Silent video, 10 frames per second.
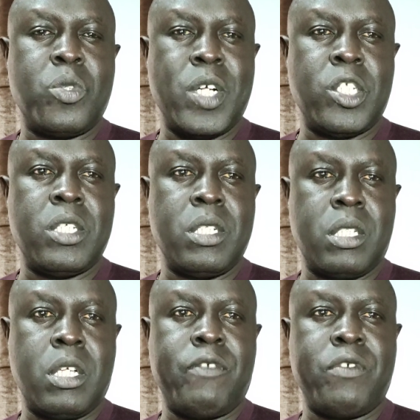to unchain
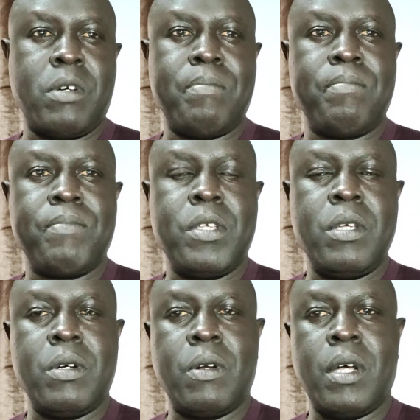yourself from
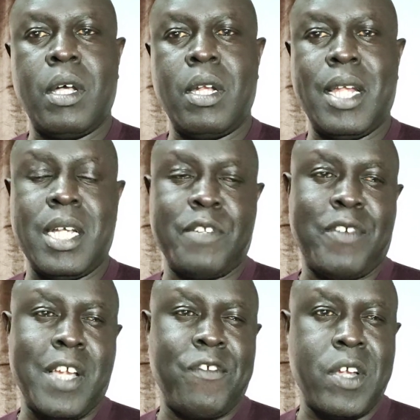your 9 to
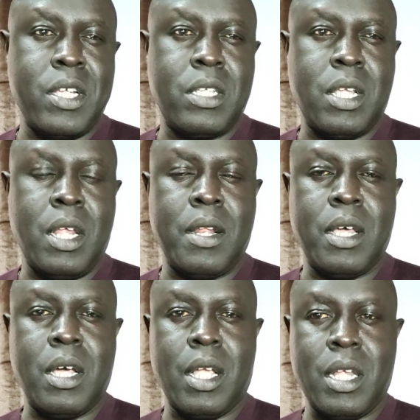5 race
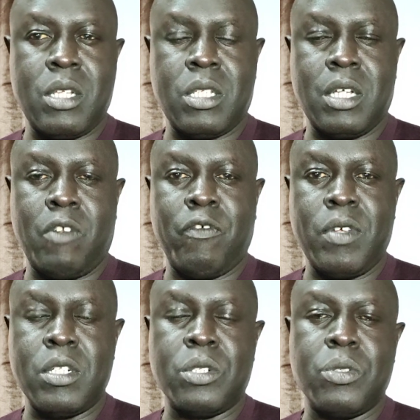and get yourself
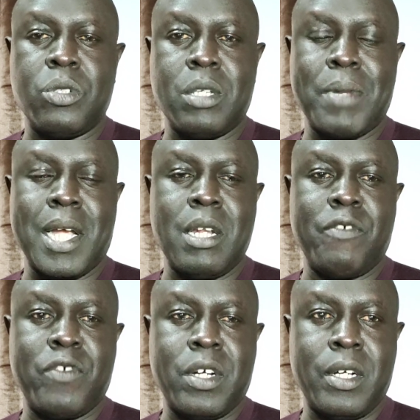into some kind
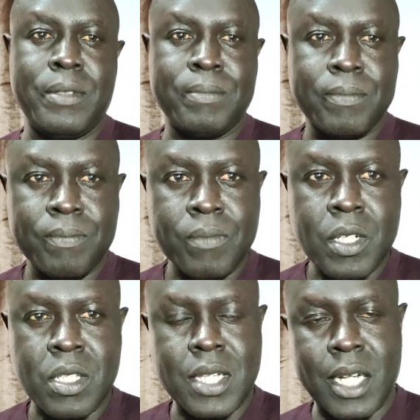of
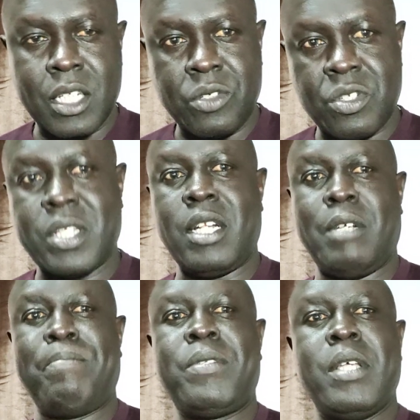starting your
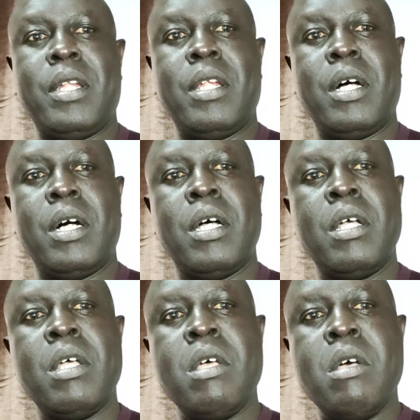startups. And
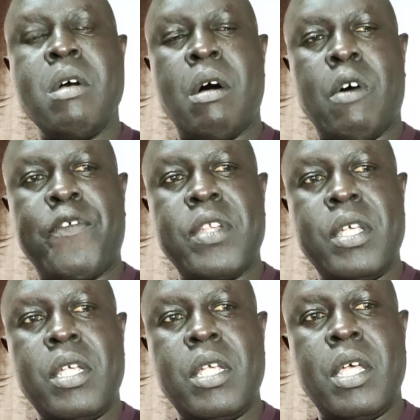
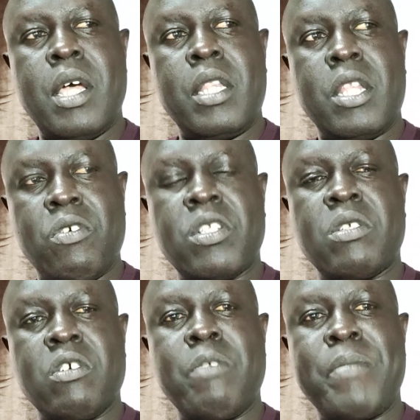hopefully, the road is
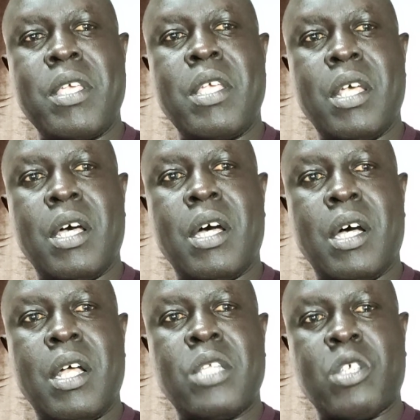not going to be
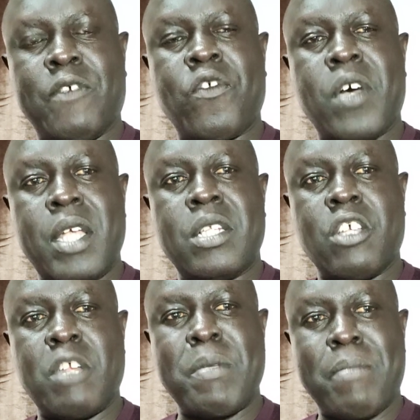a soft ride. It's
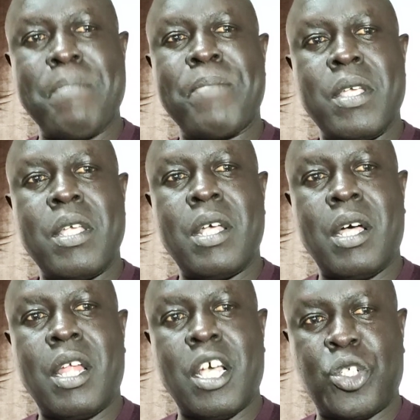going to be bumpy.
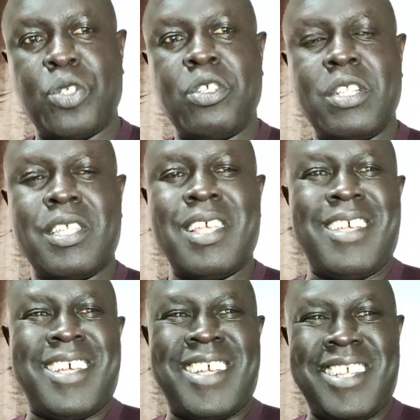I assure you this.
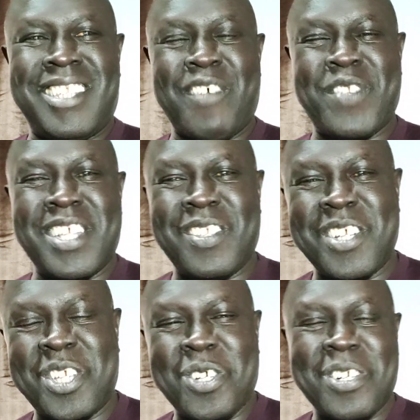It's definitely
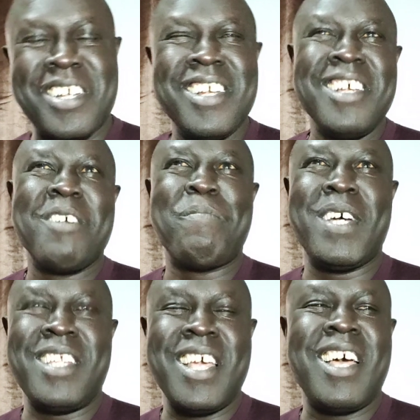not a joke.
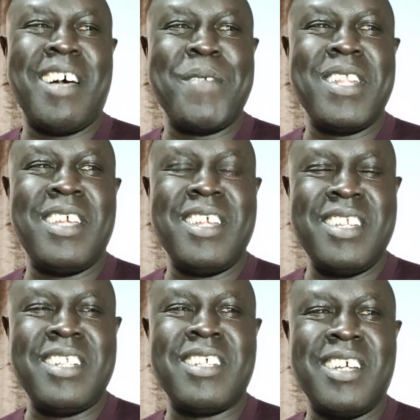But yeah, I mean, it
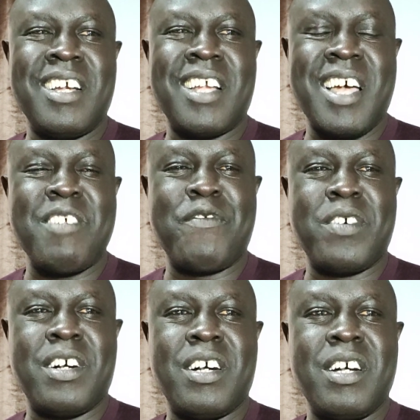needs a kind of
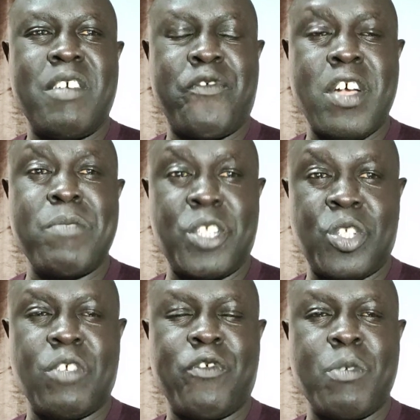firm
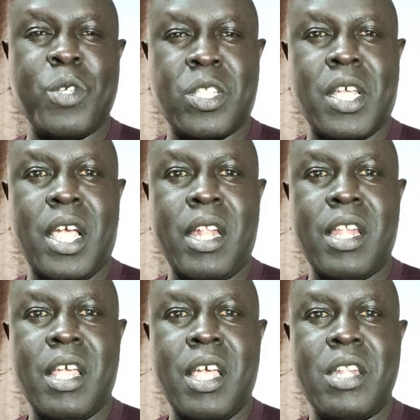decision from your
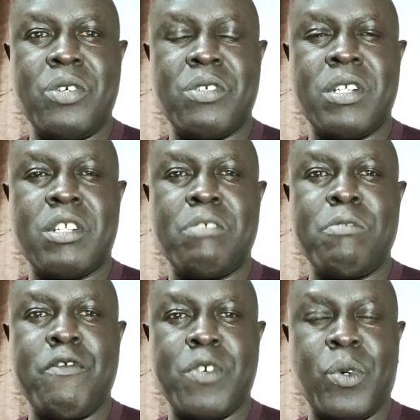side in order to
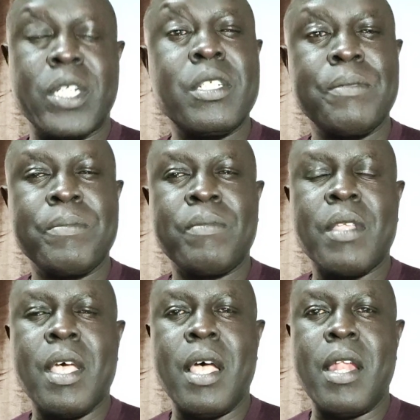move forward.
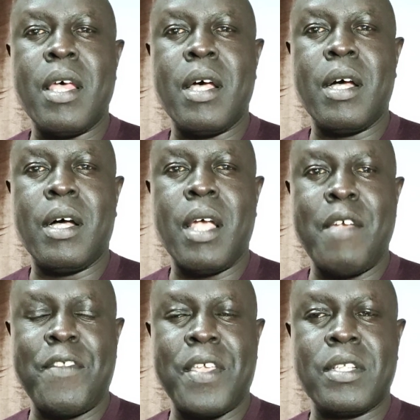And
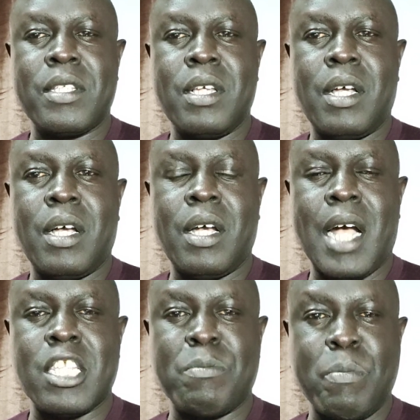everything
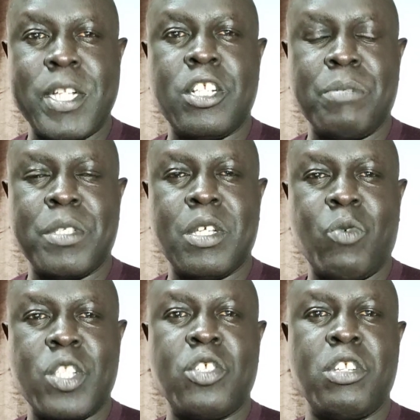has a momentum. So
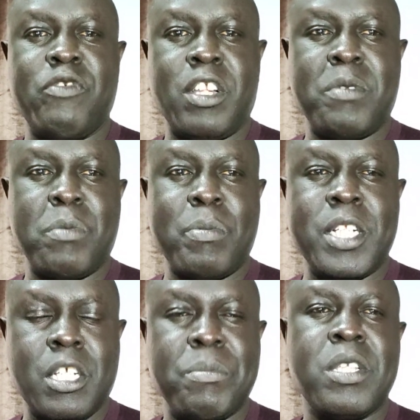once you develop the
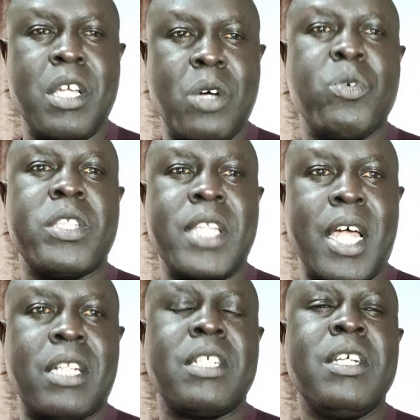momentums, we'll
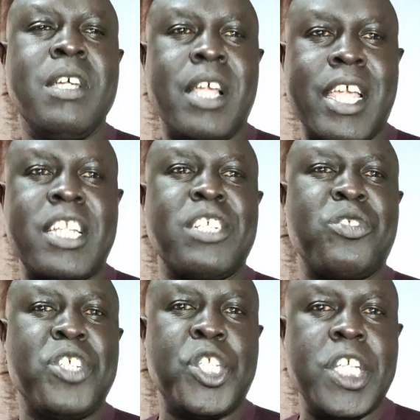start
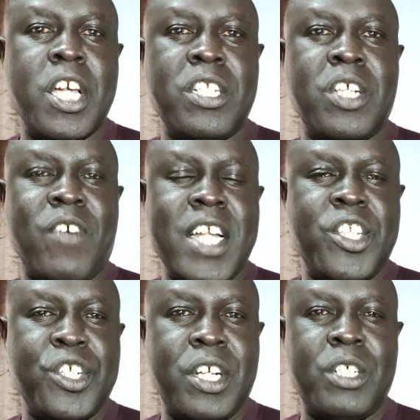getting the gear and the right
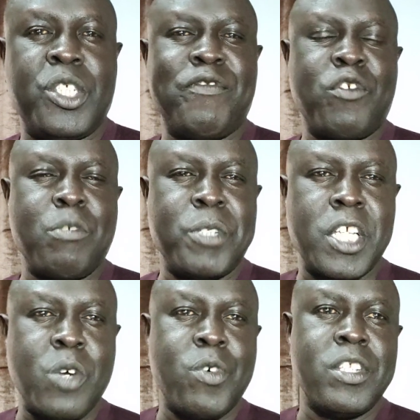gear, shift from
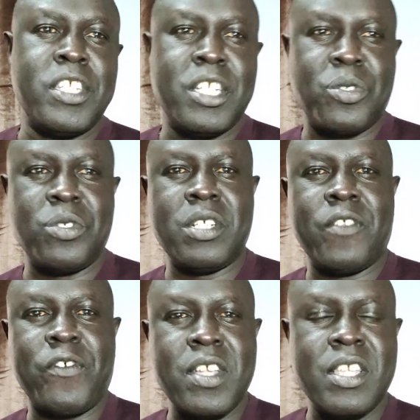gear 1, gear 2, gear
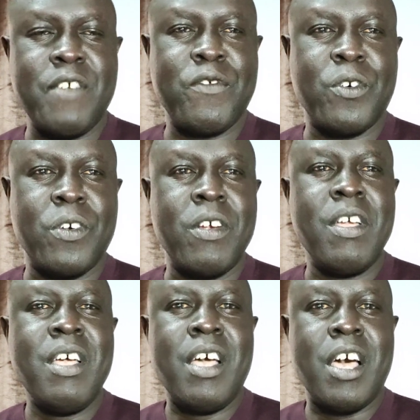3, and gear 4.
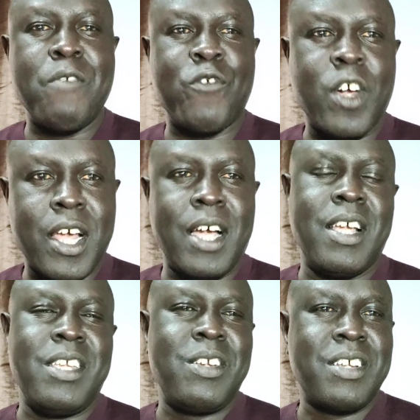And voila,
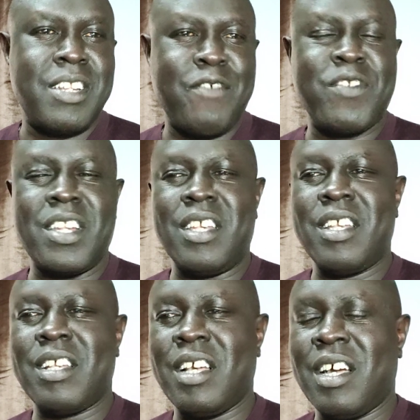you can
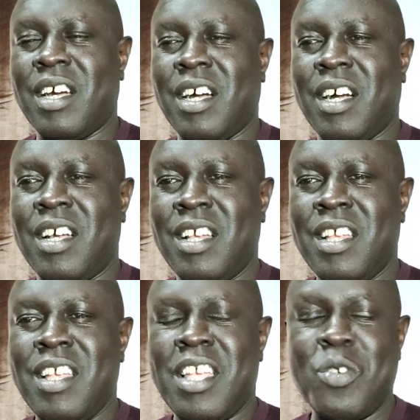definitely,
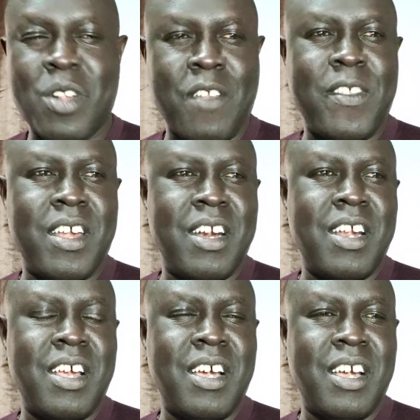you'll get there.
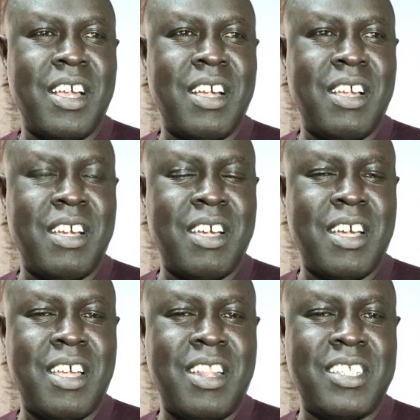
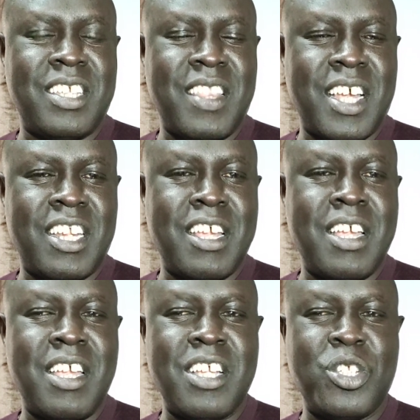They said that
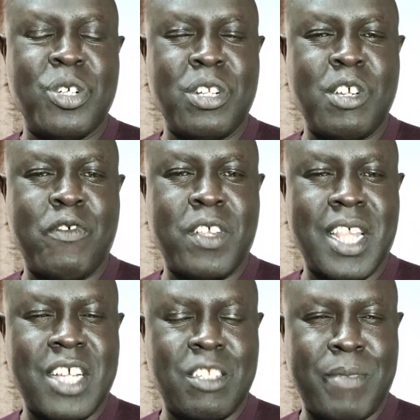a journey of
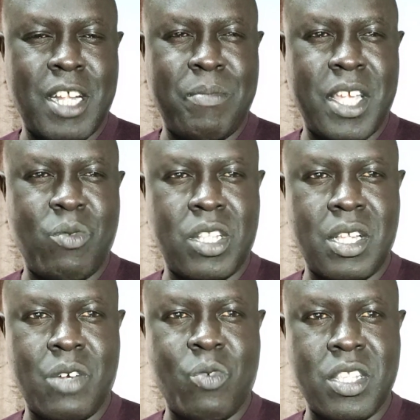1,000 miles begin with
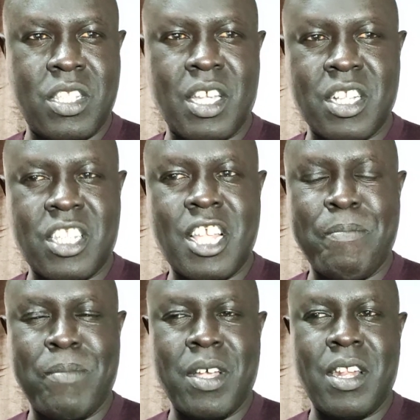one single
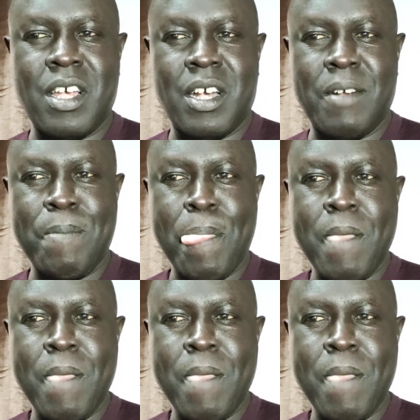step. And